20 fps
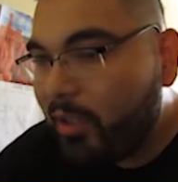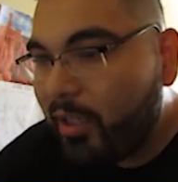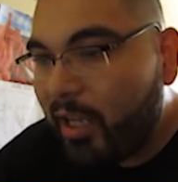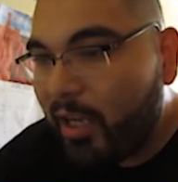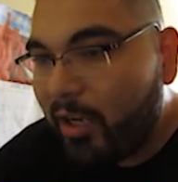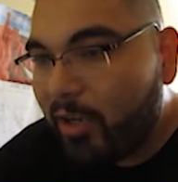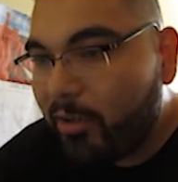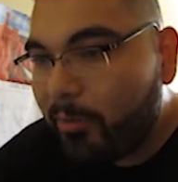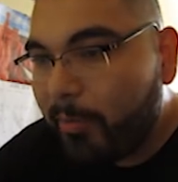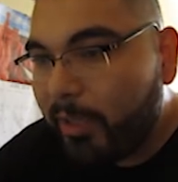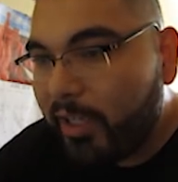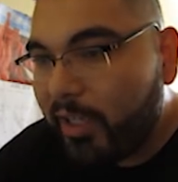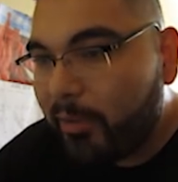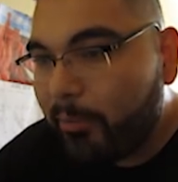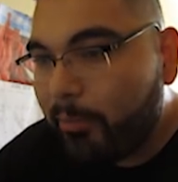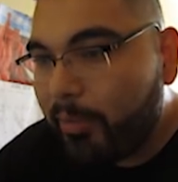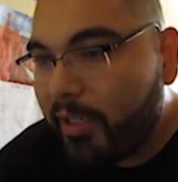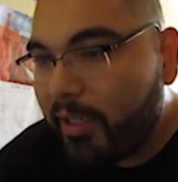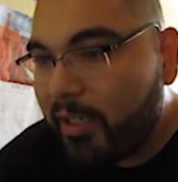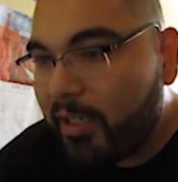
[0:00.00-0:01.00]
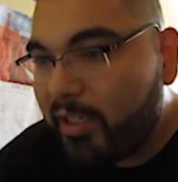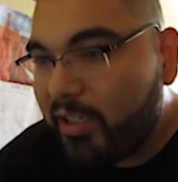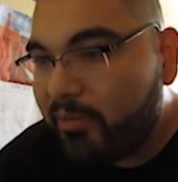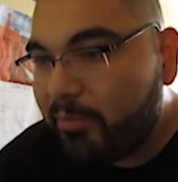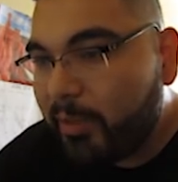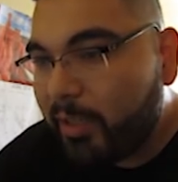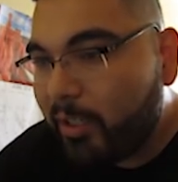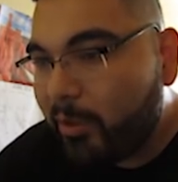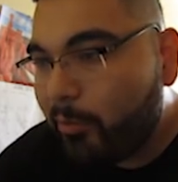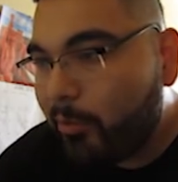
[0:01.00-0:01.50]
I could make it bigger. Let's
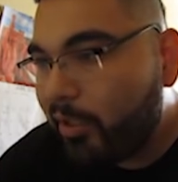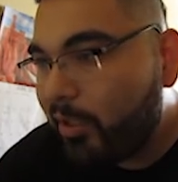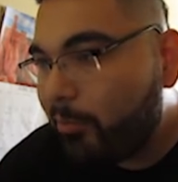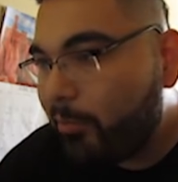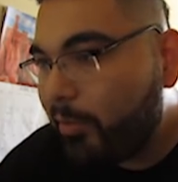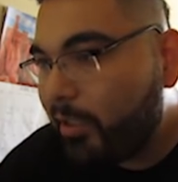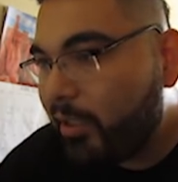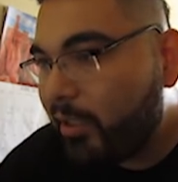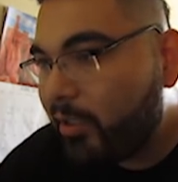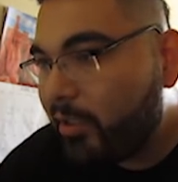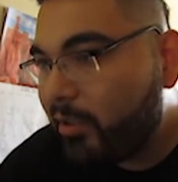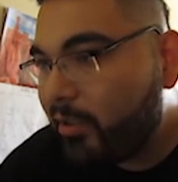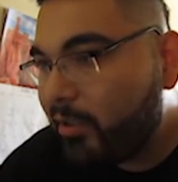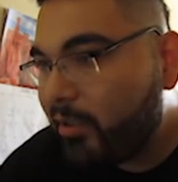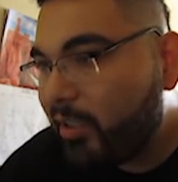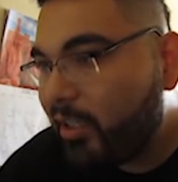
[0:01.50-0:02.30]
make it way bigger.